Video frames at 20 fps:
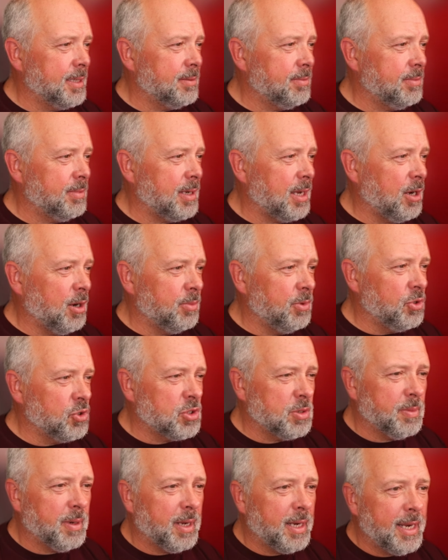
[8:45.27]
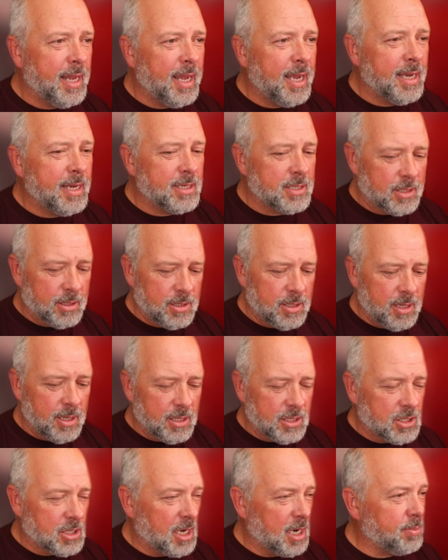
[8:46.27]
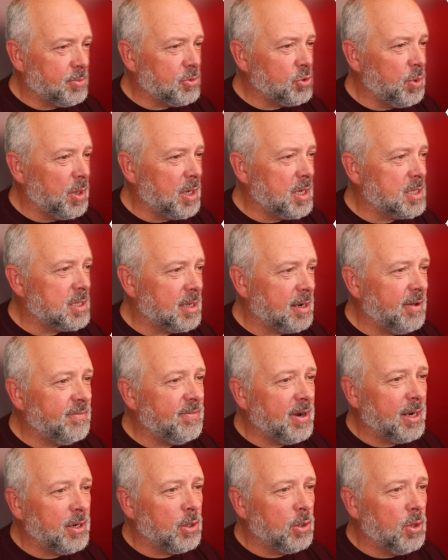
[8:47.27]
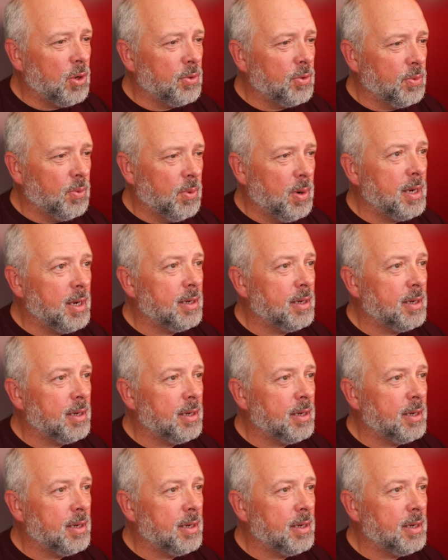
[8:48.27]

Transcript: how I'm using my NAS and setup tweaks that I find along the way.